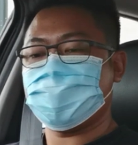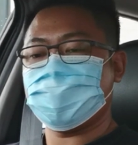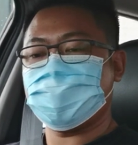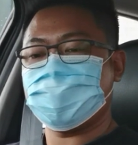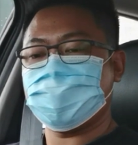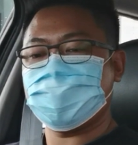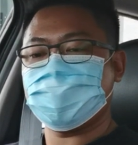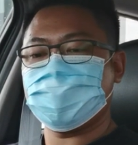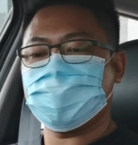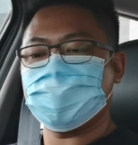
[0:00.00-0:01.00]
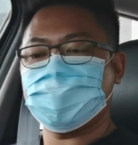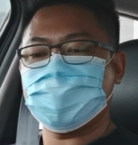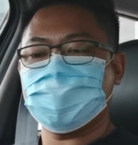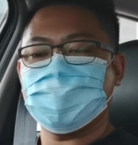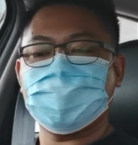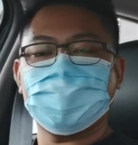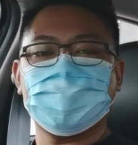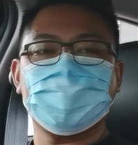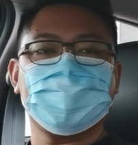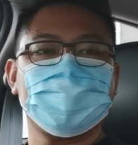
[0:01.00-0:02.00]

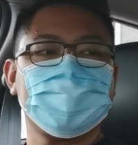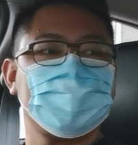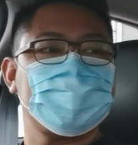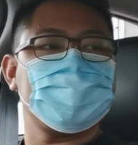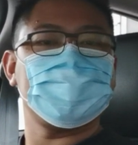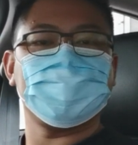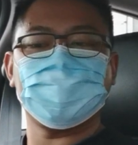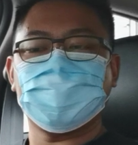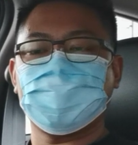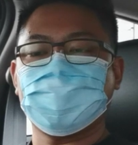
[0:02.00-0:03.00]
[no speech]